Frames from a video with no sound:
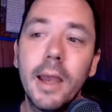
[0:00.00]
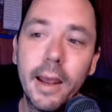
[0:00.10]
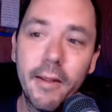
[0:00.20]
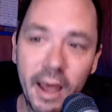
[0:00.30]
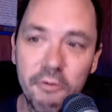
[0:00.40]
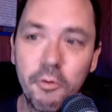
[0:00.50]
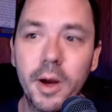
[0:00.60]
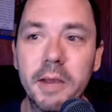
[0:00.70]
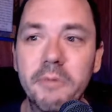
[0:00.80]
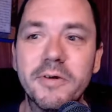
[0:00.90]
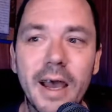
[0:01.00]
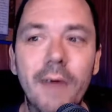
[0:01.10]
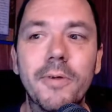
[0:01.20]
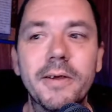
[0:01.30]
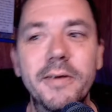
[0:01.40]
And that's where he was at
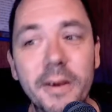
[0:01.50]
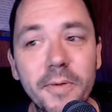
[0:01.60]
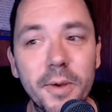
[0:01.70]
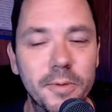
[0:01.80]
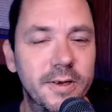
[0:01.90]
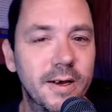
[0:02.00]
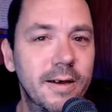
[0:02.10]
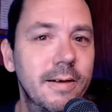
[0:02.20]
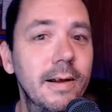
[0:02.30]
when this interview was done.